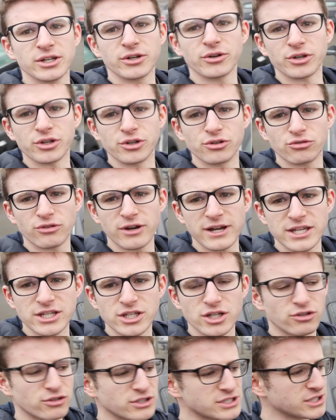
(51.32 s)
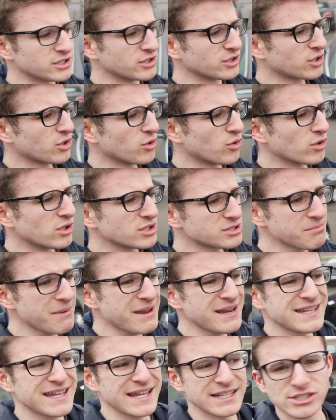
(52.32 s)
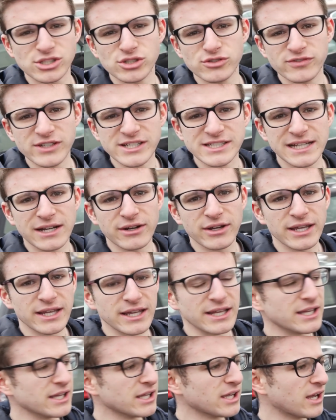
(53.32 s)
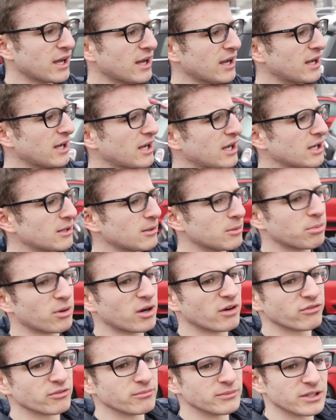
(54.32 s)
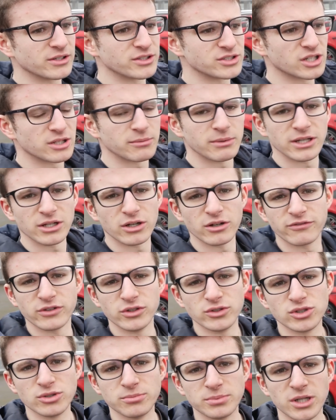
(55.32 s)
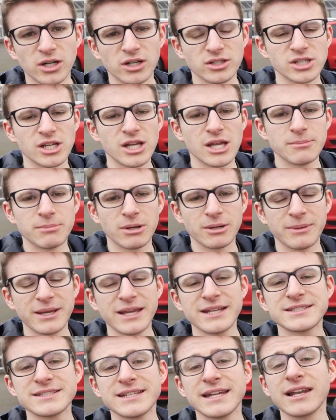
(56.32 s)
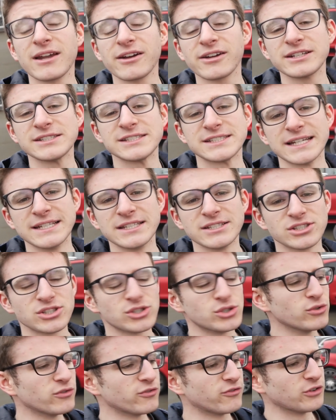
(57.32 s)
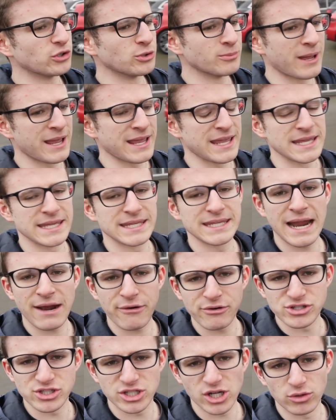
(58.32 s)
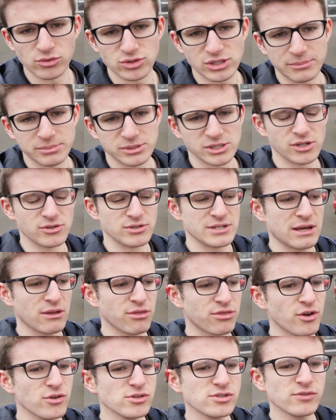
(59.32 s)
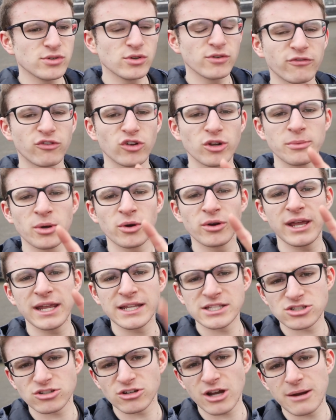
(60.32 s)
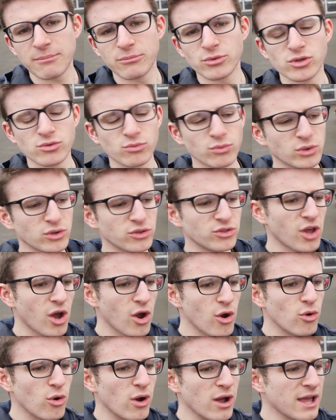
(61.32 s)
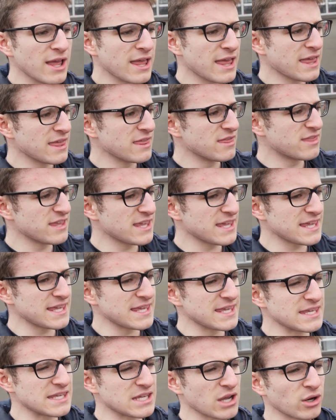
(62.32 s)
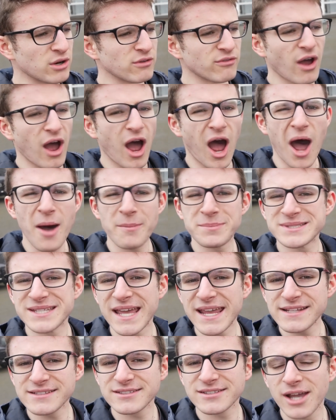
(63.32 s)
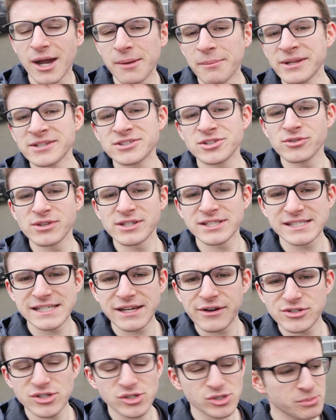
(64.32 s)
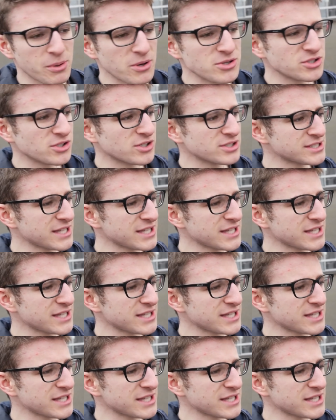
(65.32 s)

Got a grey Urus in the corner. It's mainly SUVs out here, apart from the other side, but they've got a few supercars. But I'm here today, like I said, to film a Garage Goals episode. Now, those of follow me on Instagram will know the kind of update coming to this series, I suppose you could